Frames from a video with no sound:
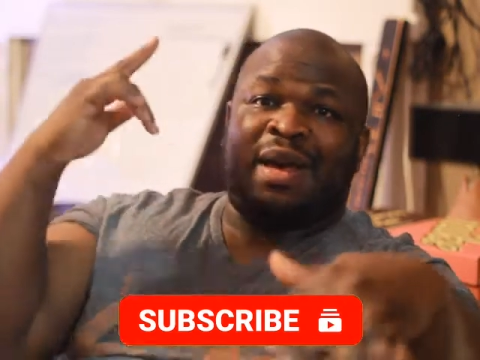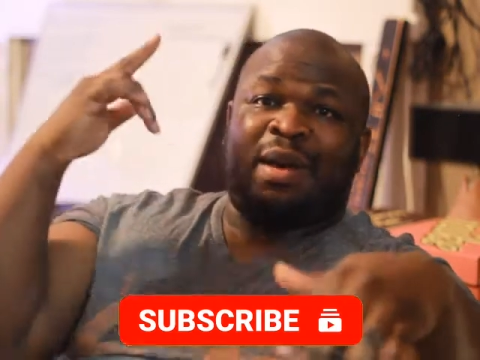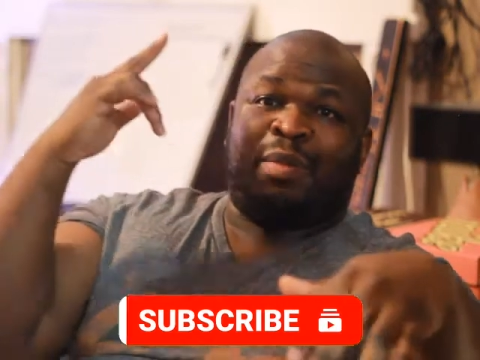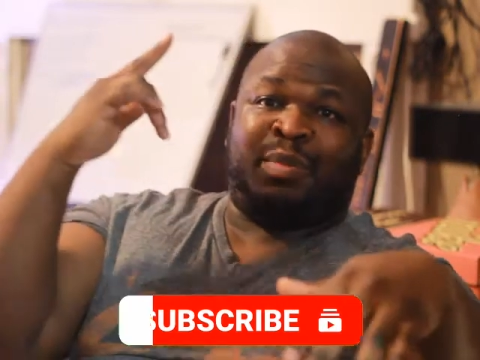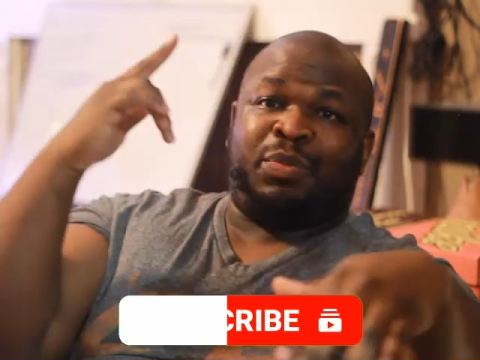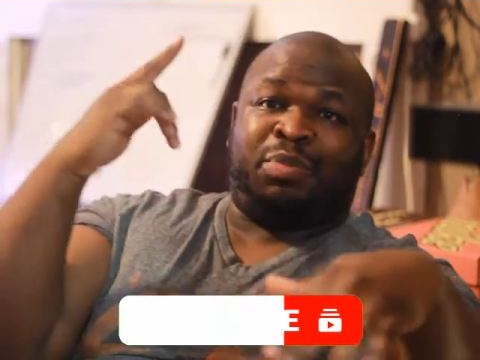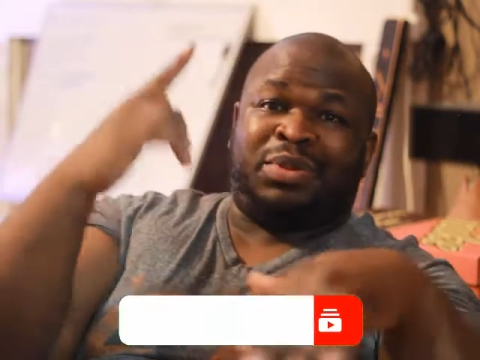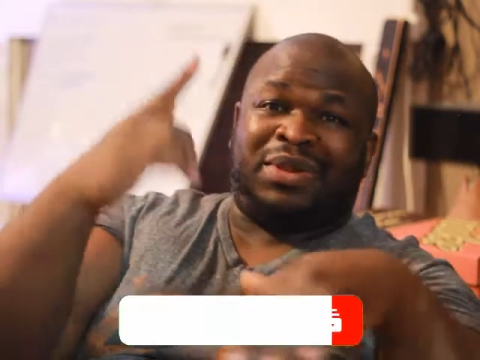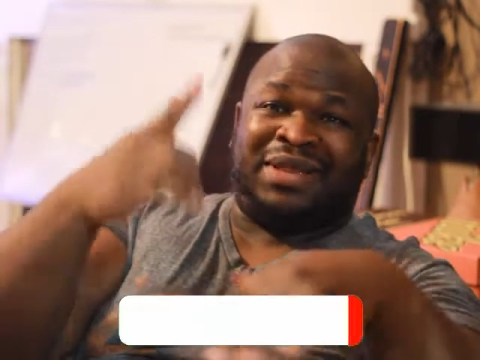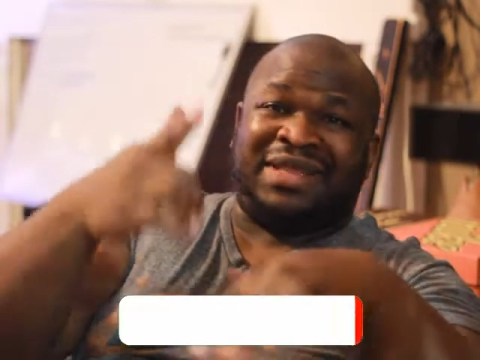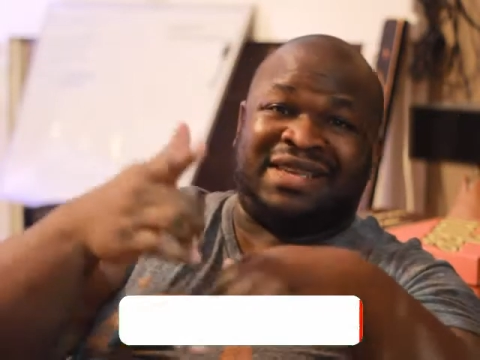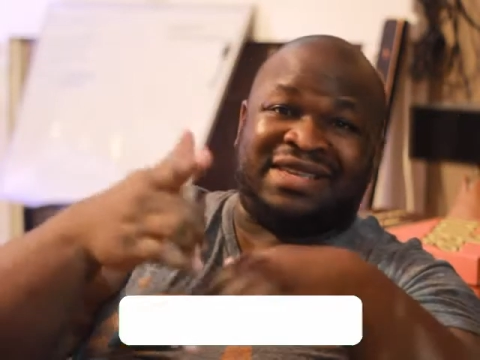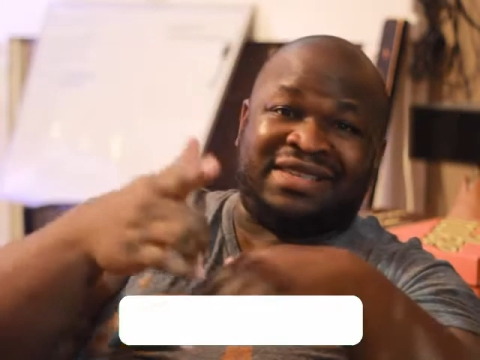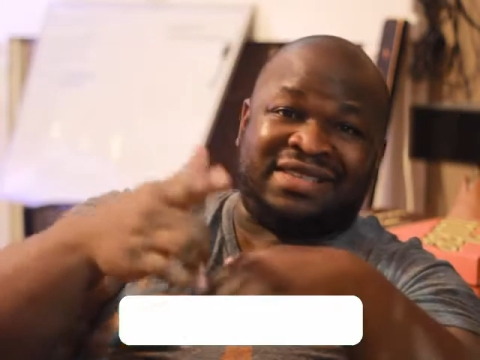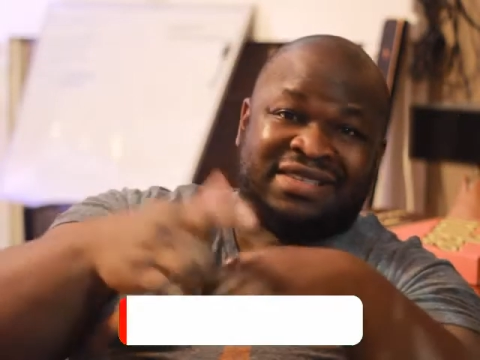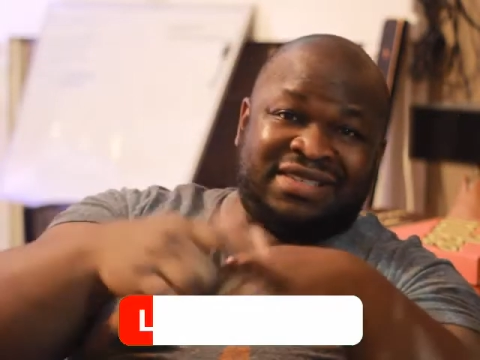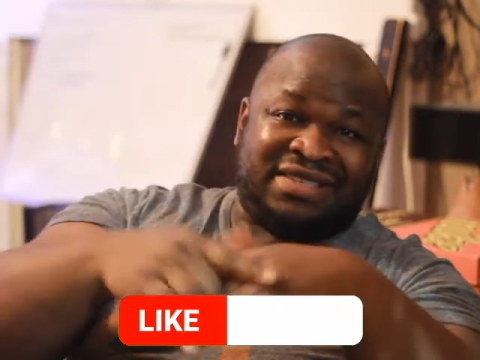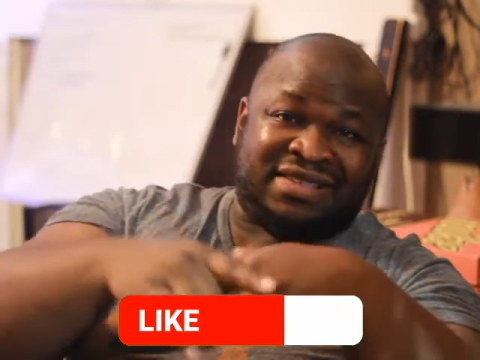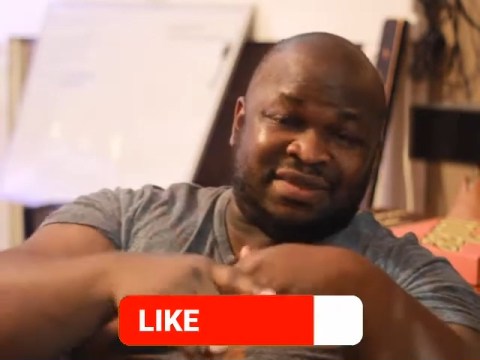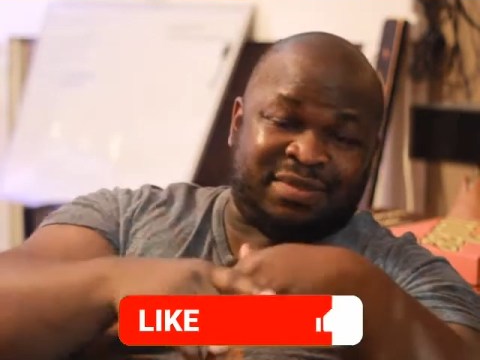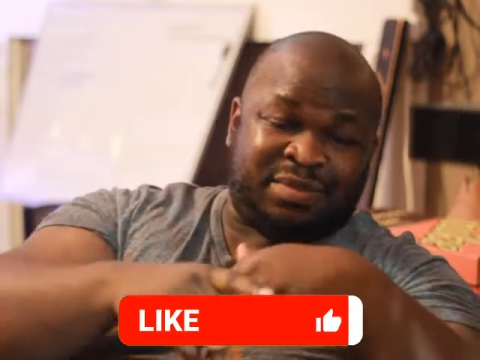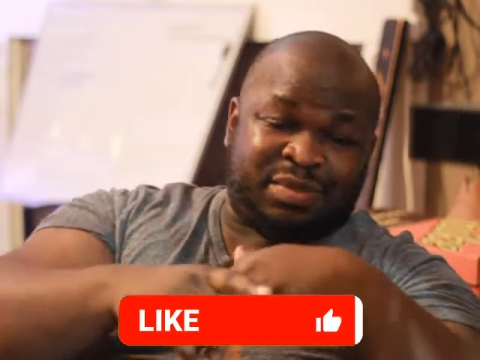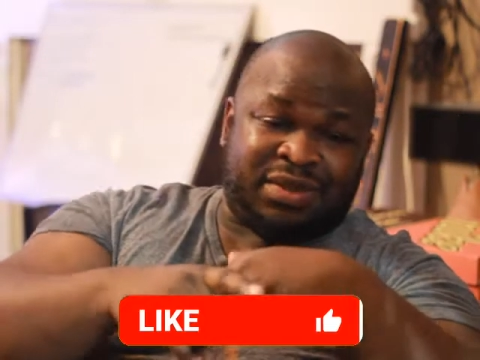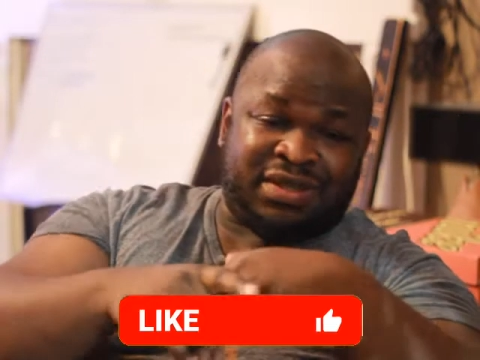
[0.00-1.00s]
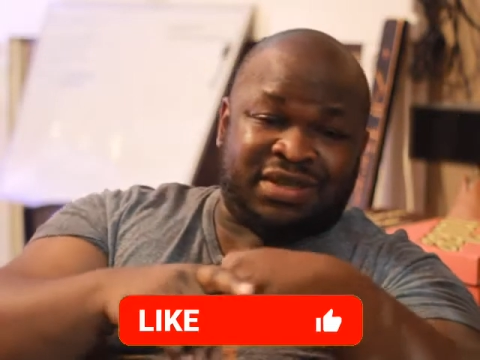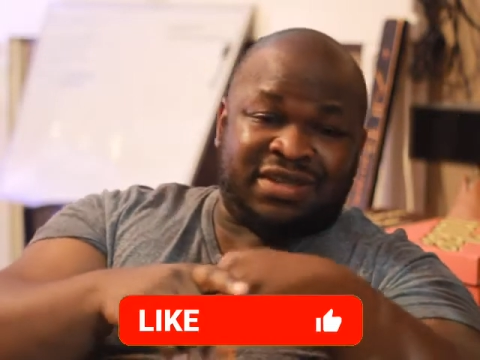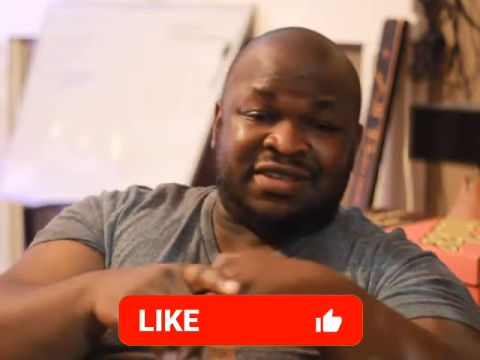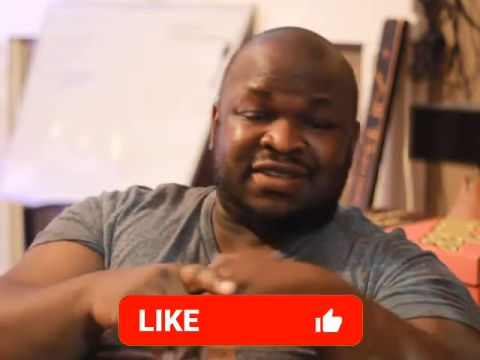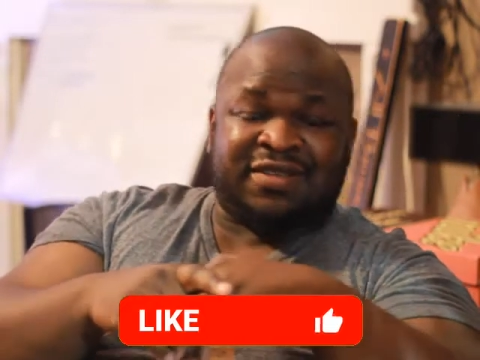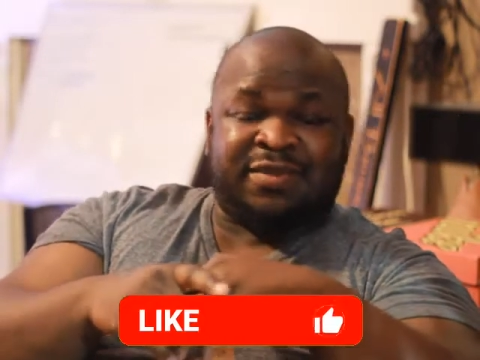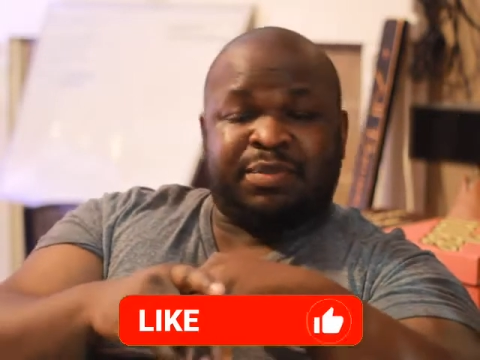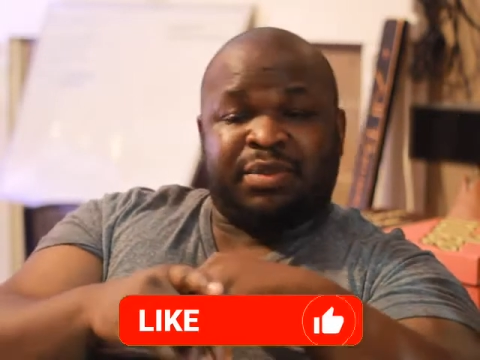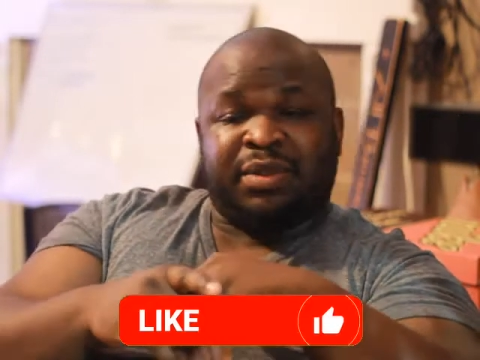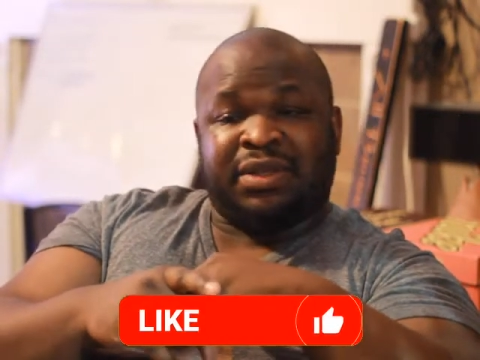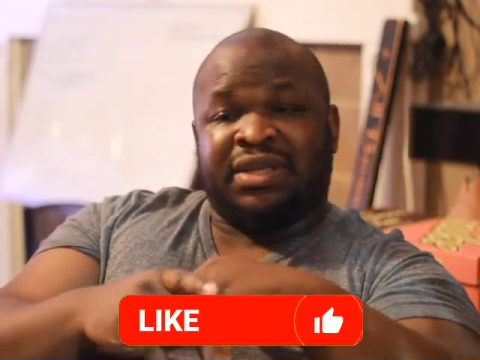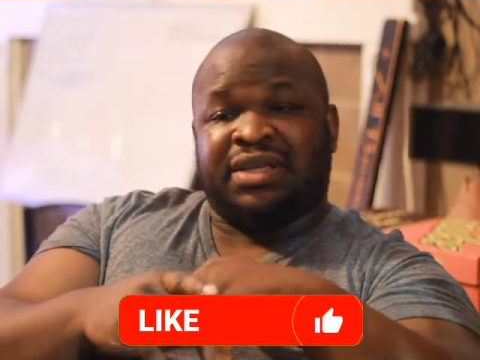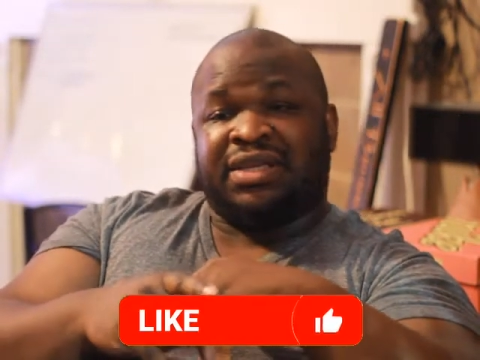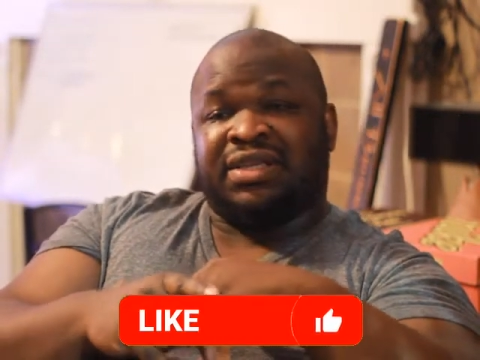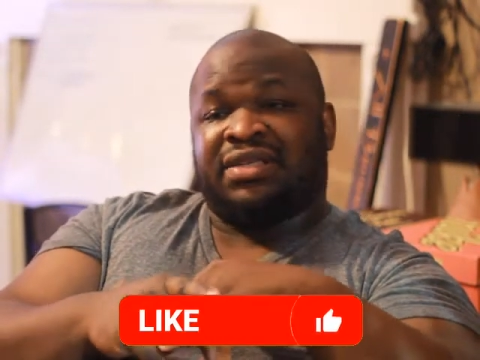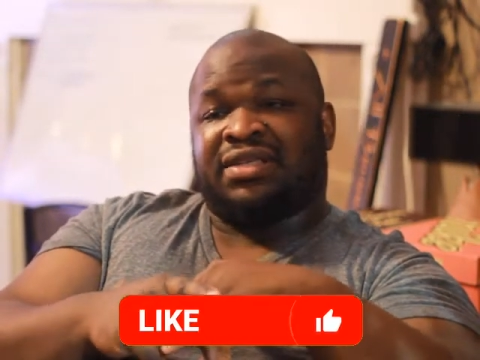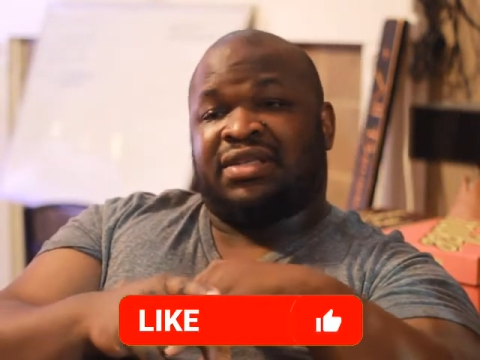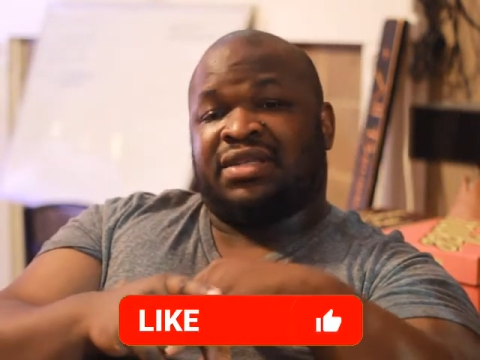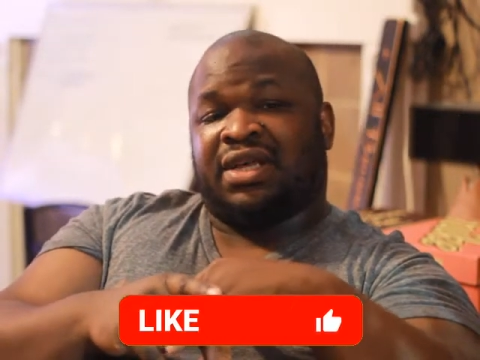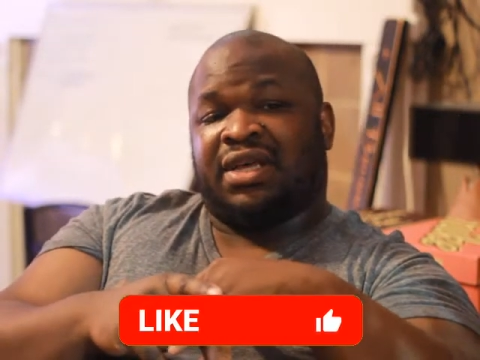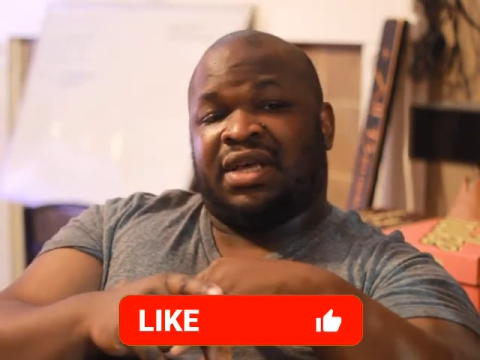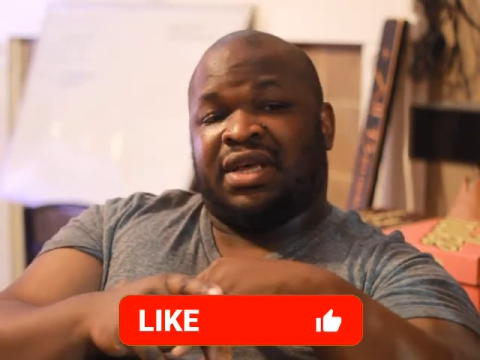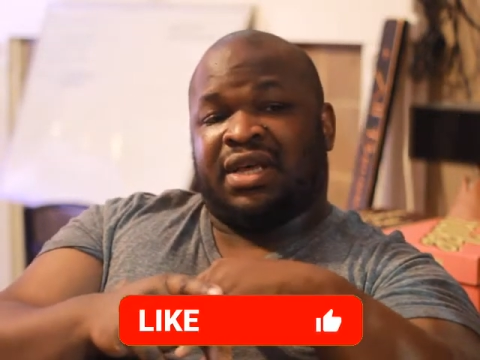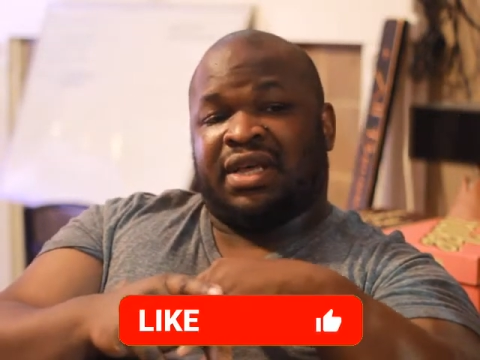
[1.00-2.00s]
please, please, please
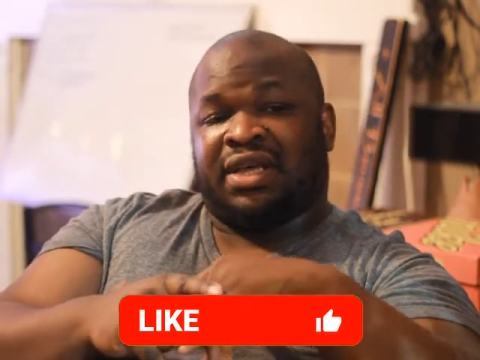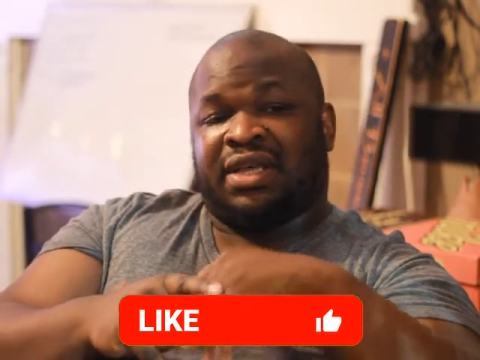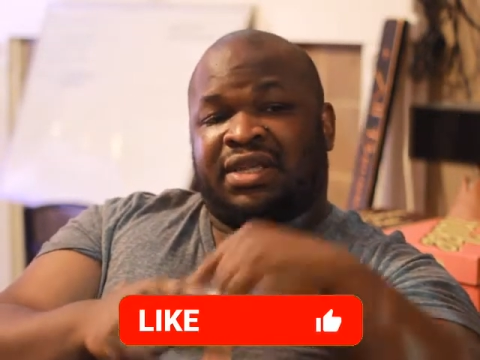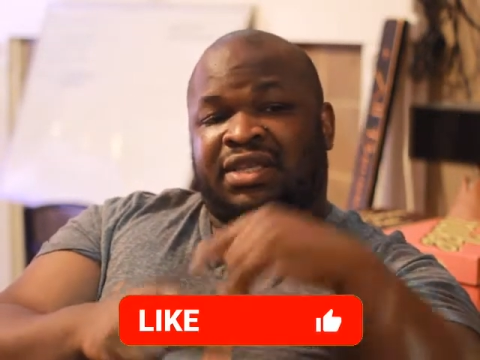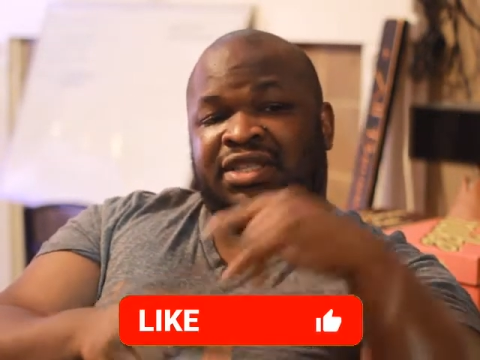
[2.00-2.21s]
uh,